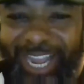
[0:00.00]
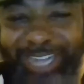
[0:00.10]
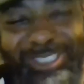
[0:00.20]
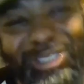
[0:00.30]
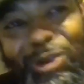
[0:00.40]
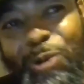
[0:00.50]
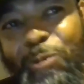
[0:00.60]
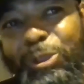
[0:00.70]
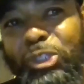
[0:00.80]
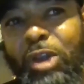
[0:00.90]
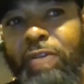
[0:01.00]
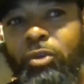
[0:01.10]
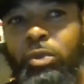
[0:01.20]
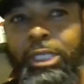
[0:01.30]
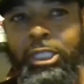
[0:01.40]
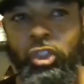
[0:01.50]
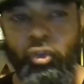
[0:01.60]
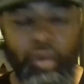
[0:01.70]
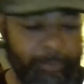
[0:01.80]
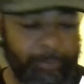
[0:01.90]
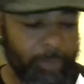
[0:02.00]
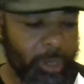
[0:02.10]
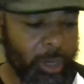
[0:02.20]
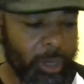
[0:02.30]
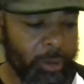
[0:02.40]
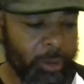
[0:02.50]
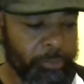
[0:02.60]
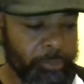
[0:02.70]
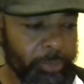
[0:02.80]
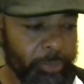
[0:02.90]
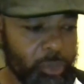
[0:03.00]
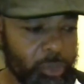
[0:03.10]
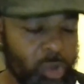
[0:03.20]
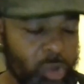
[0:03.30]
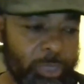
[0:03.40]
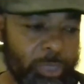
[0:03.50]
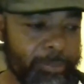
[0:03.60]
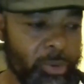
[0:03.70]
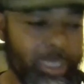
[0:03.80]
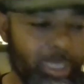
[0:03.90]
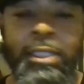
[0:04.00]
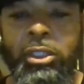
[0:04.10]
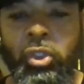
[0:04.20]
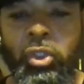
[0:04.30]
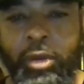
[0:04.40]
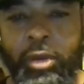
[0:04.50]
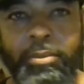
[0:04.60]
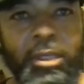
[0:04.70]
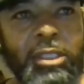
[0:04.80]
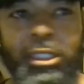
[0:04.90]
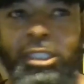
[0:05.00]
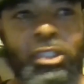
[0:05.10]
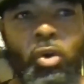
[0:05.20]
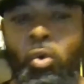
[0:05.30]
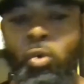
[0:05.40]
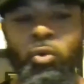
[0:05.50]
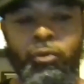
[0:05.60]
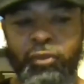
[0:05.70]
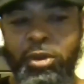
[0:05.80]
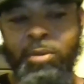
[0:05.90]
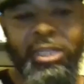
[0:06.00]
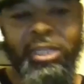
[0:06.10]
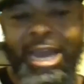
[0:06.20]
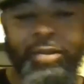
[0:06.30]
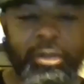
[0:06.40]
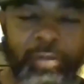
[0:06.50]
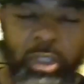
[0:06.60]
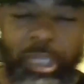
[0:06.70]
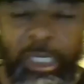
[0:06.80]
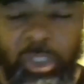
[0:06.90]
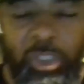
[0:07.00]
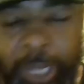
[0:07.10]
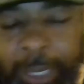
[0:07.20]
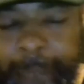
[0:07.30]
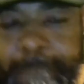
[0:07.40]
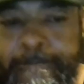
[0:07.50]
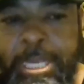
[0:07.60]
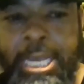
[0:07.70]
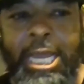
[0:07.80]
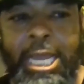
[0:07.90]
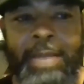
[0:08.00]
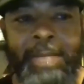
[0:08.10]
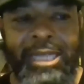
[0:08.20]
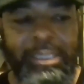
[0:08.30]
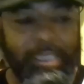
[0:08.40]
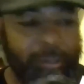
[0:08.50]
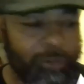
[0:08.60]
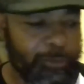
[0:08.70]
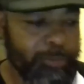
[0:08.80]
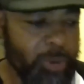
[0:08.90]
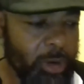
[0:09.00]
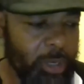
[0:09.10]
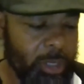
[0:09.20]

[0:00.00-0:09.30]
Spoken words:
yeah, so I wrote that script. So I wrote that book as a script. It's the whole film of The Diary of a Changed Man. And my seventh book,